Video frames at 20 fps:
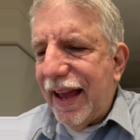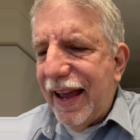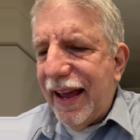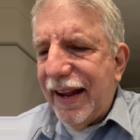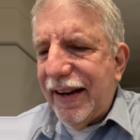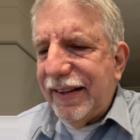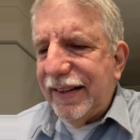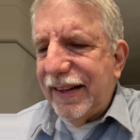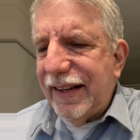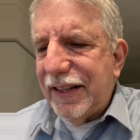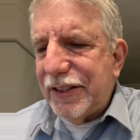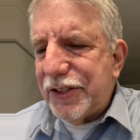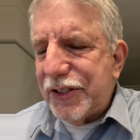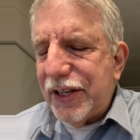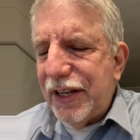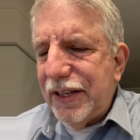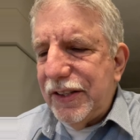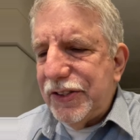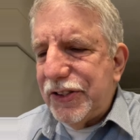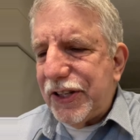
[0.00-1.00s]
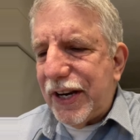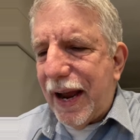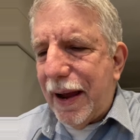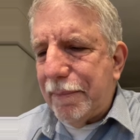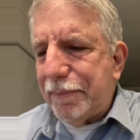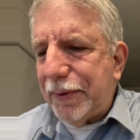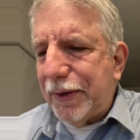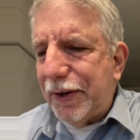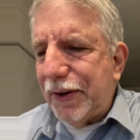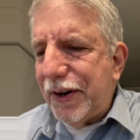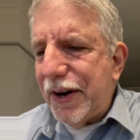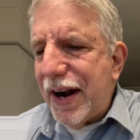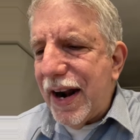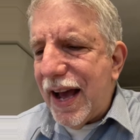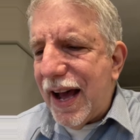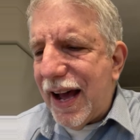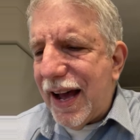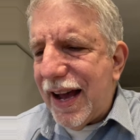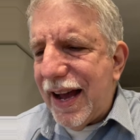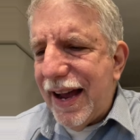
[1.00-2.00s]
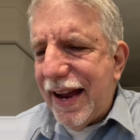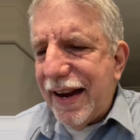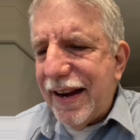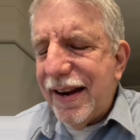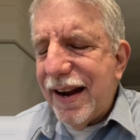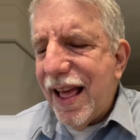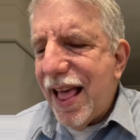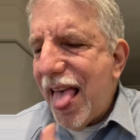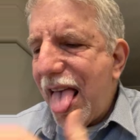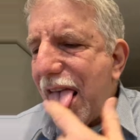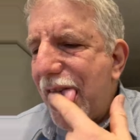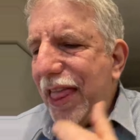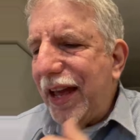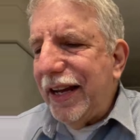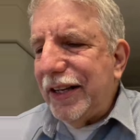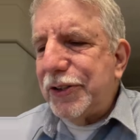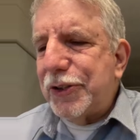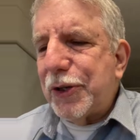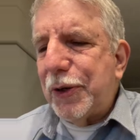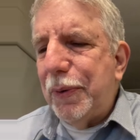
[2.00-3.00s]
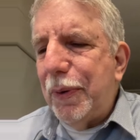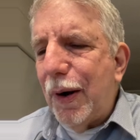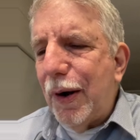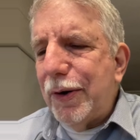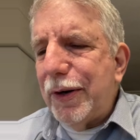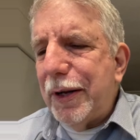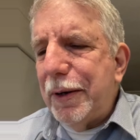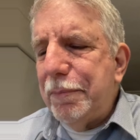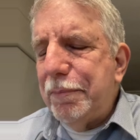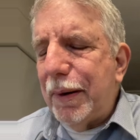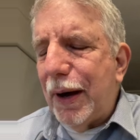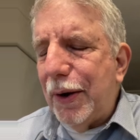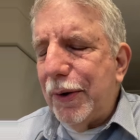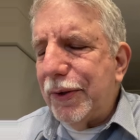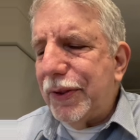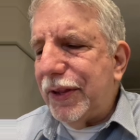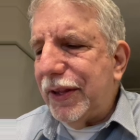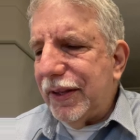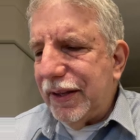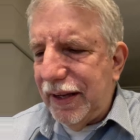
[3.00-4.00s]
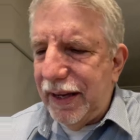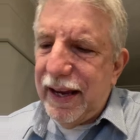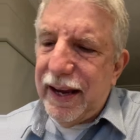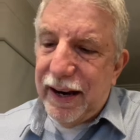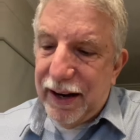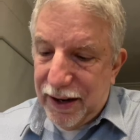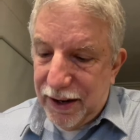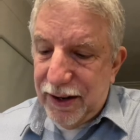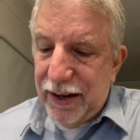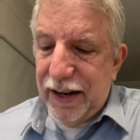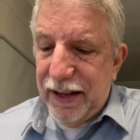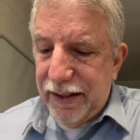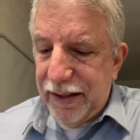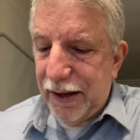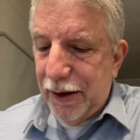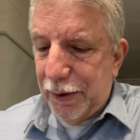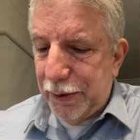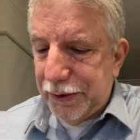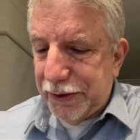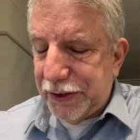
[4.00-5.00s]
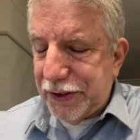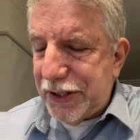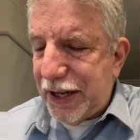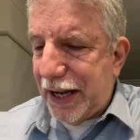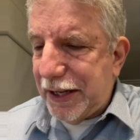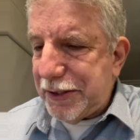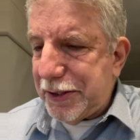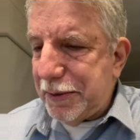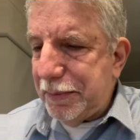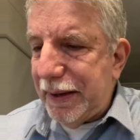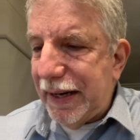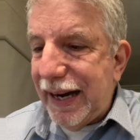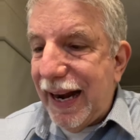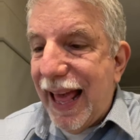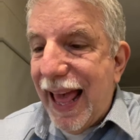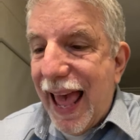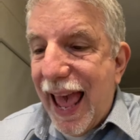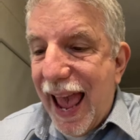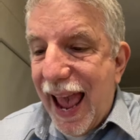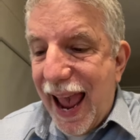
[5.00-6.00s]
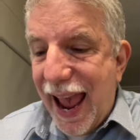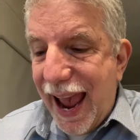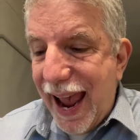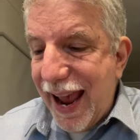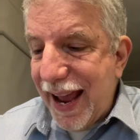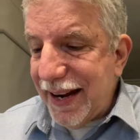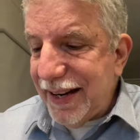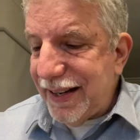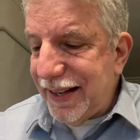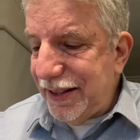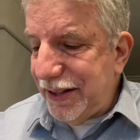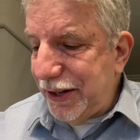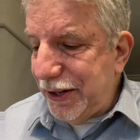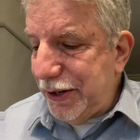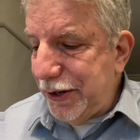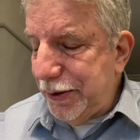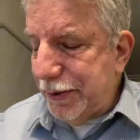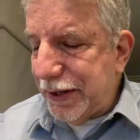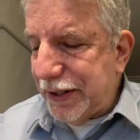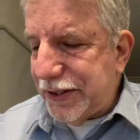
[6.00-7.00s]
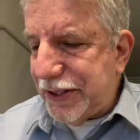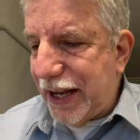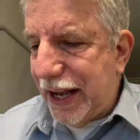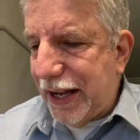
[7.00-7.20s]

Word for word: And it's in chapter 9. It's quoted both here in the Older Testament and in the Newer